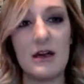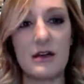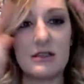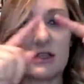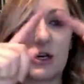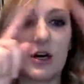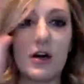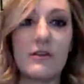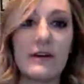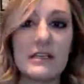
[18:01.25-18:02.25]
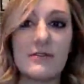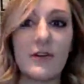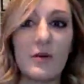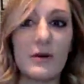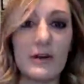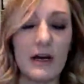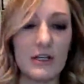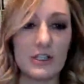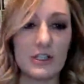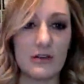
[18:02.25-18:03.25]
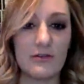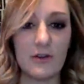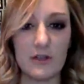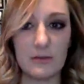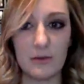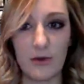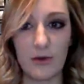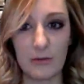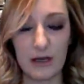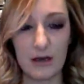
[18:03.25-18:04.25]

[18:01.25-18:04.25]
Because the curve is full production, full employment.